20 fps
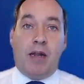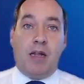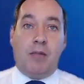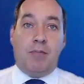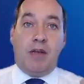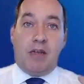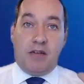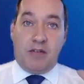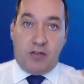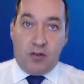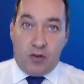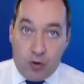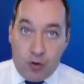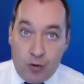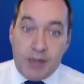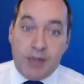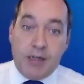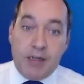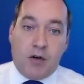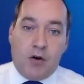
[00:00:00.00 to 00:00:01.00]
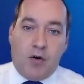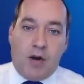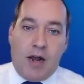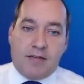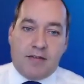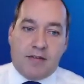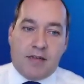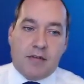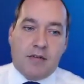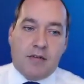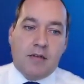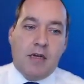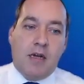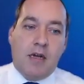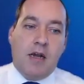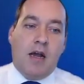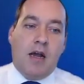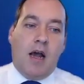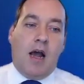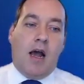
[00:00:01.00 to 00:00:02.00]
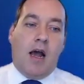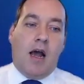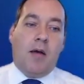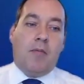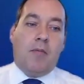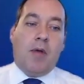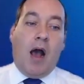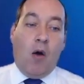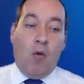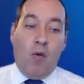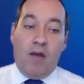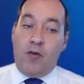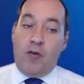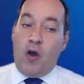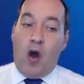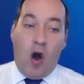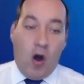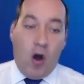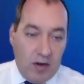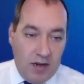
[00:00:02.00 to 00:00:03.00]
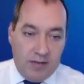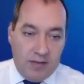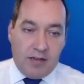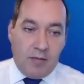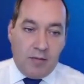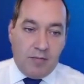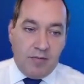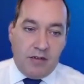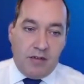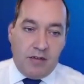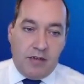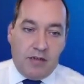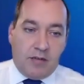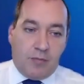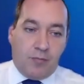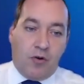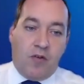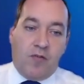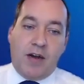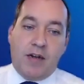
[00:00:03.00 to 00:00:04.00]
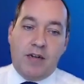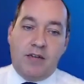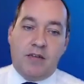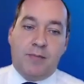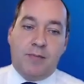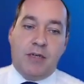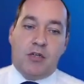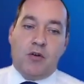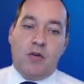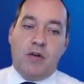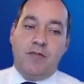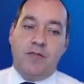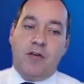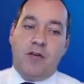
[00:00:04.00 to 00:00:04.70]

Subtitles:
pandemic, it's a critical asset. However, only some cities provide spatial